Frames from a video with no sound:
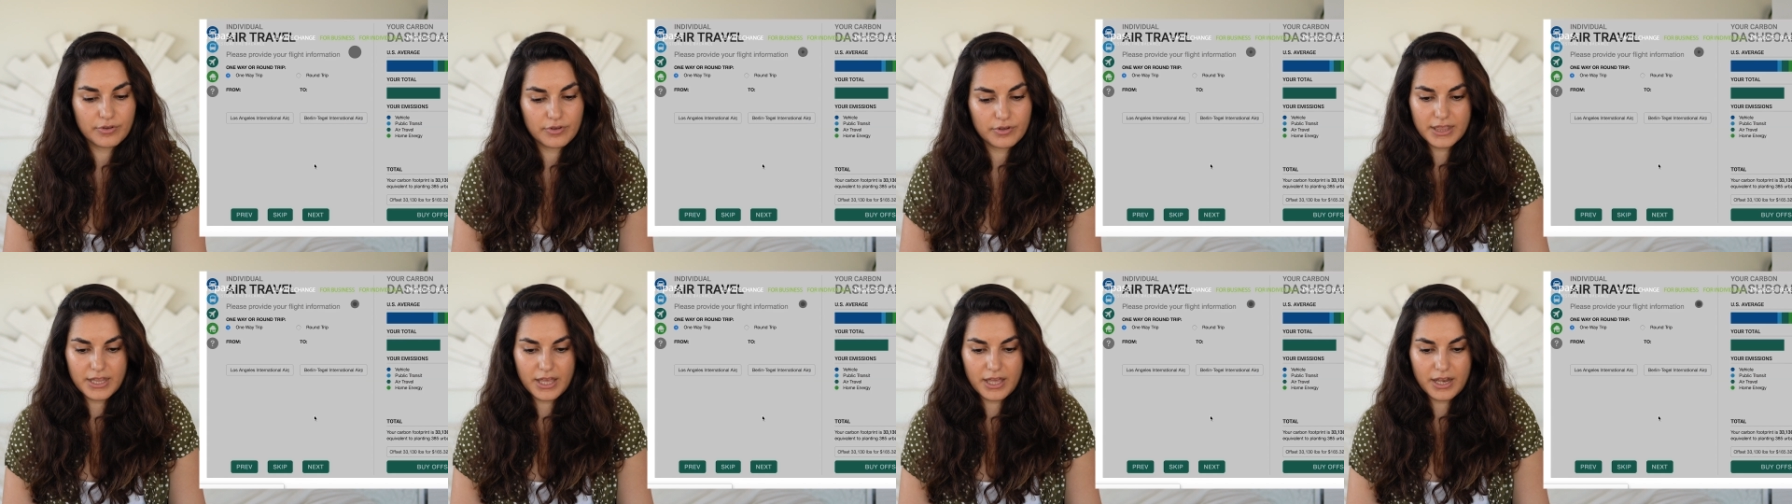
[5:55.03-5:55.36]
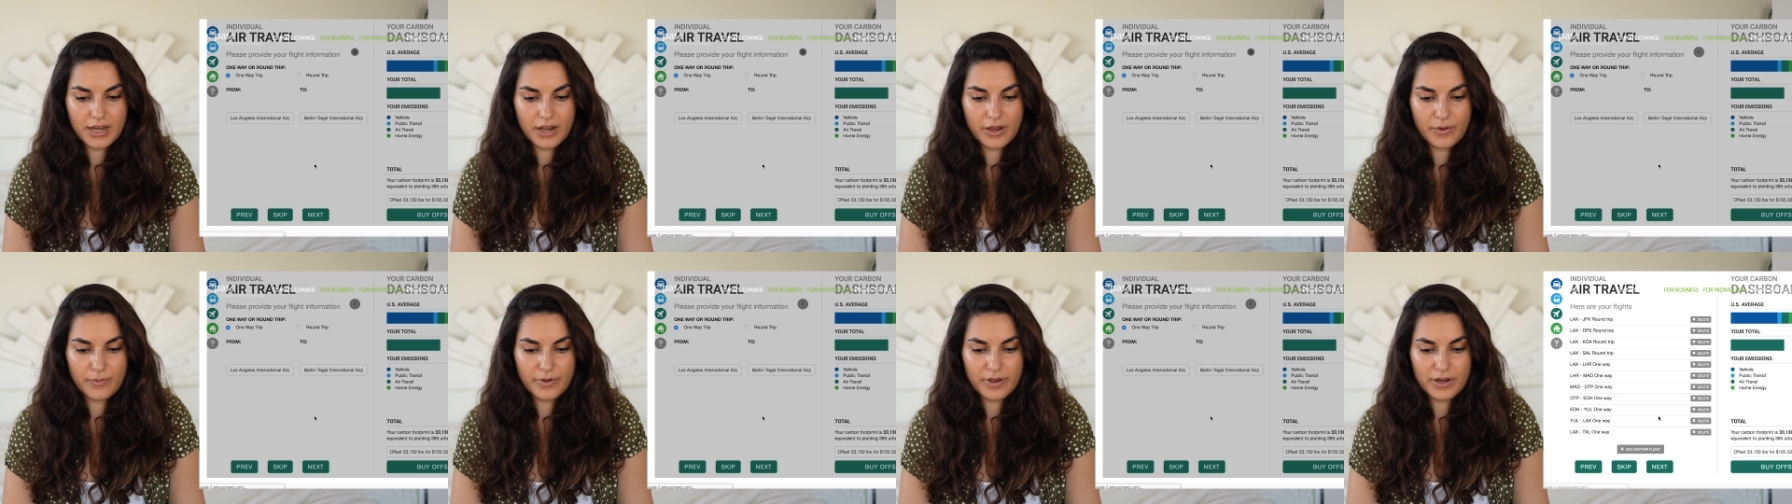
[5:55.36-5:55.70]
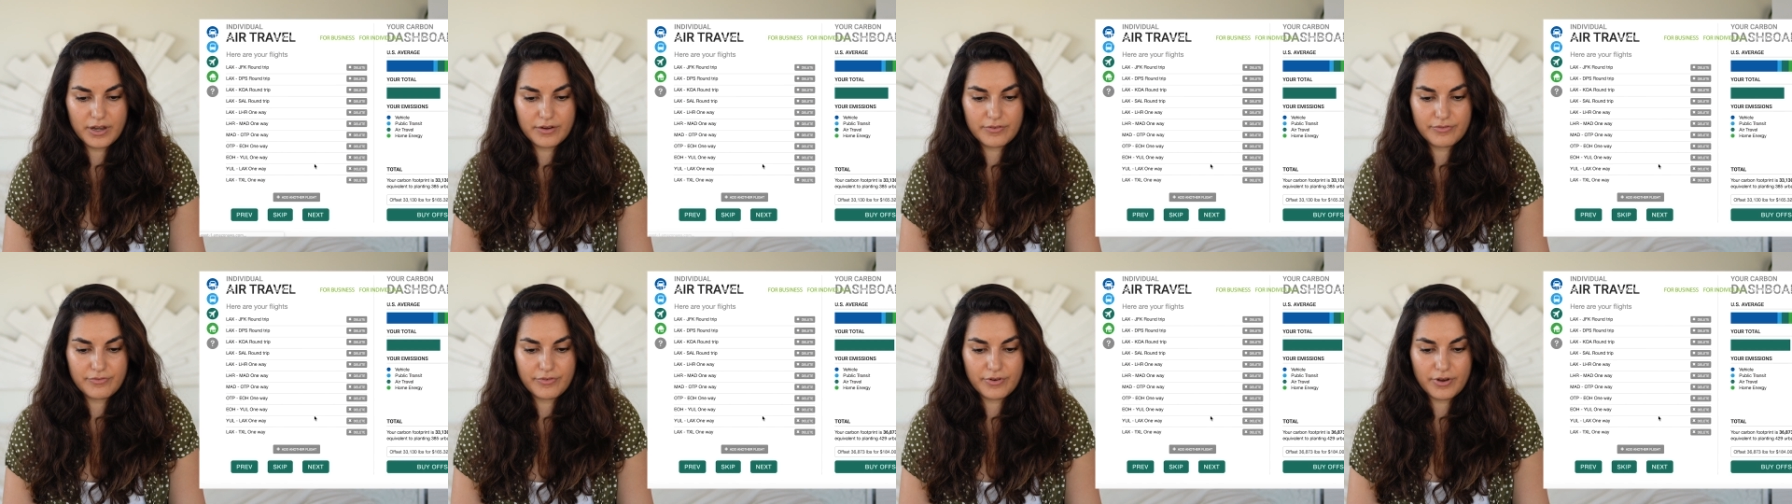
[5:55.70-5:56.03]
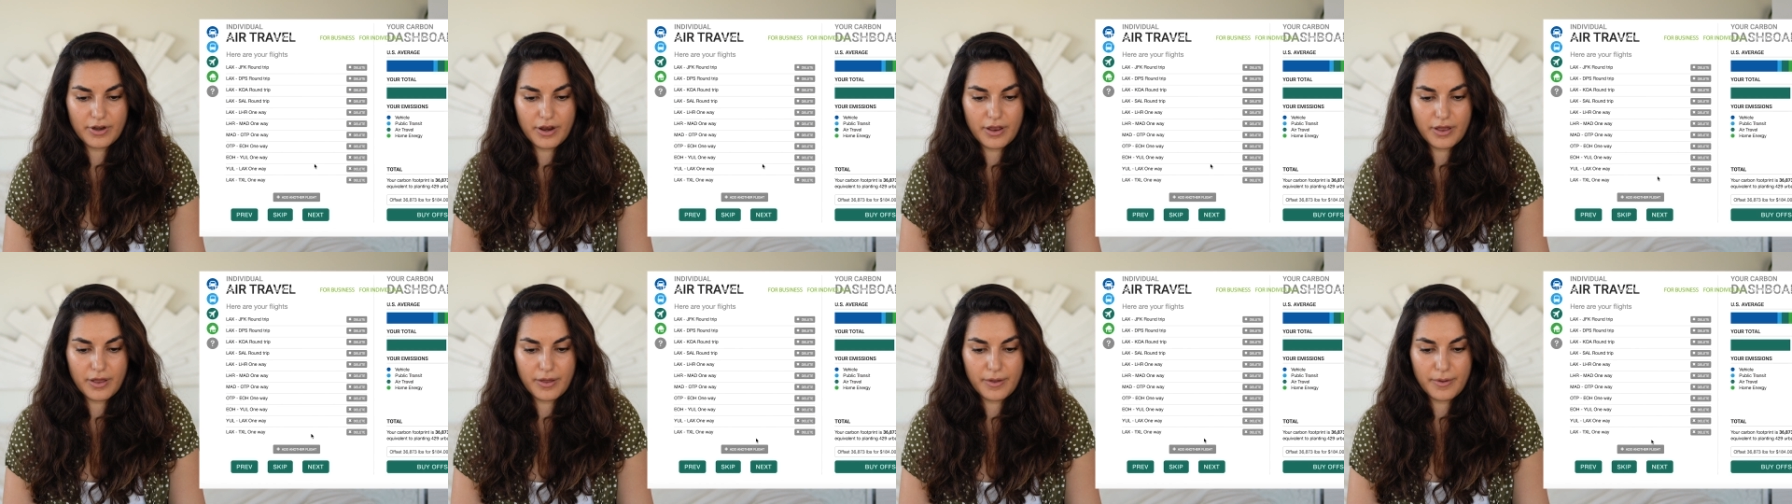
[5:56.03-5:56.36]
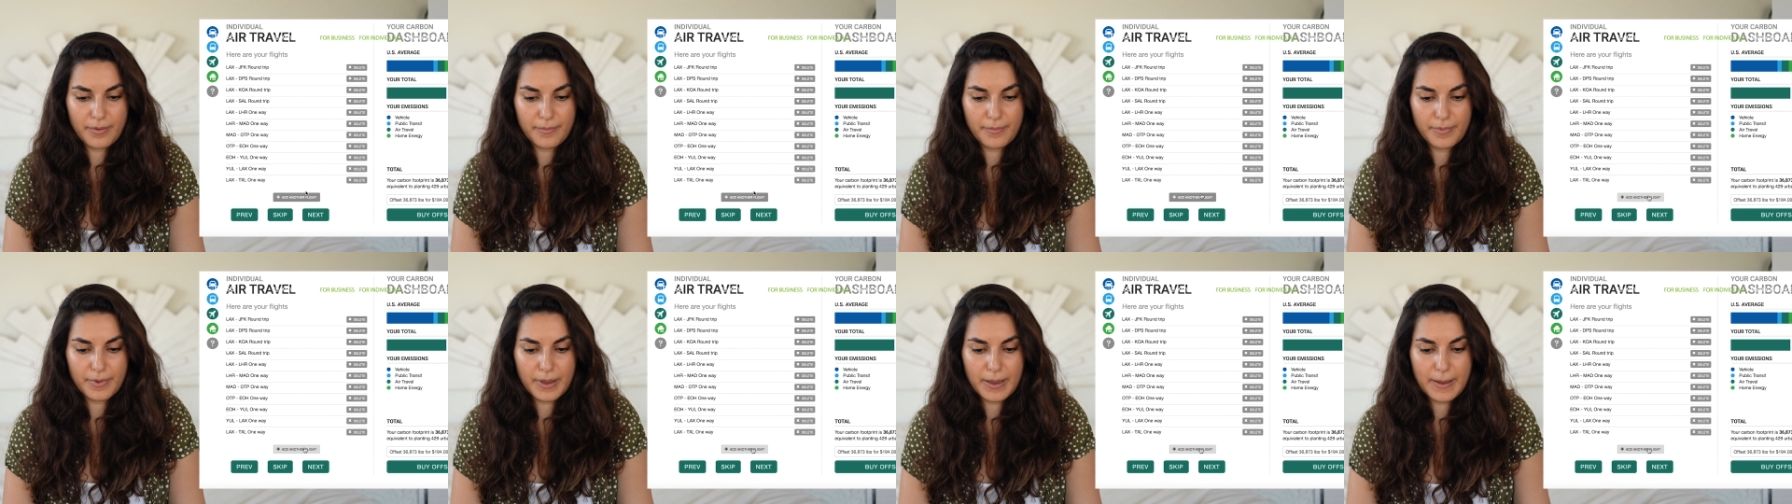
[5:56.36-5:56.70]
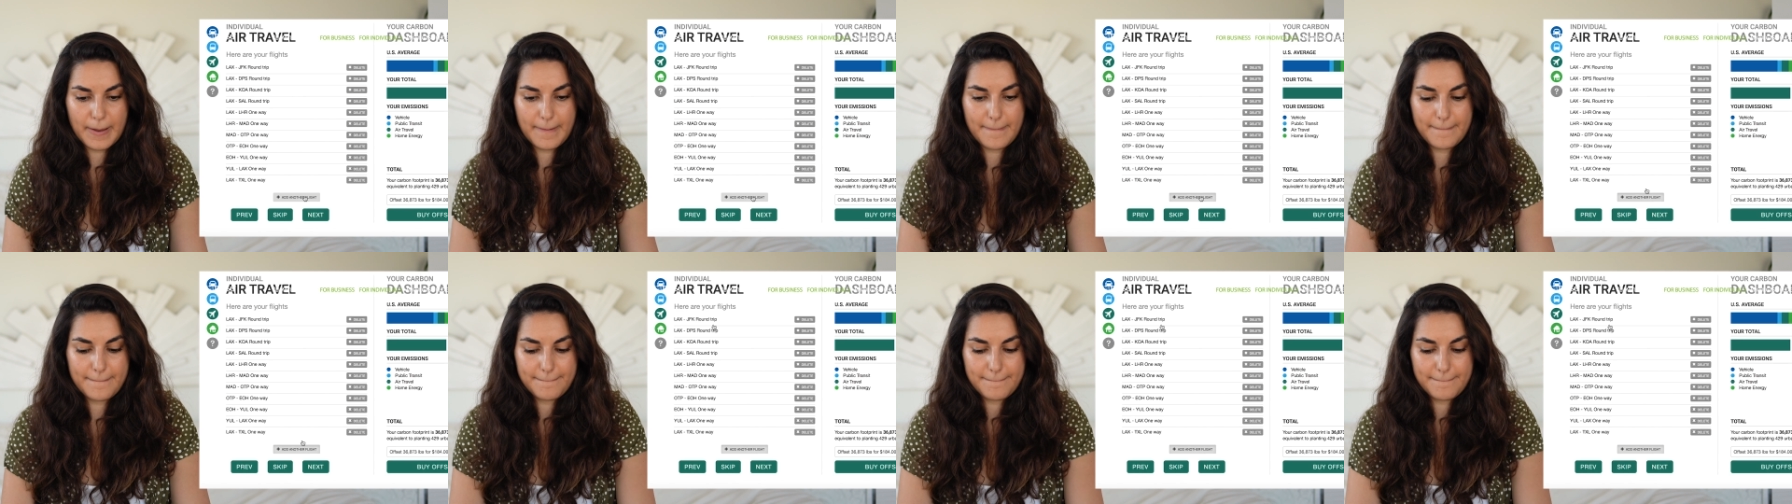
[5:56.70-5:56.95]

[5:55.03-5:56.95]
And then I went from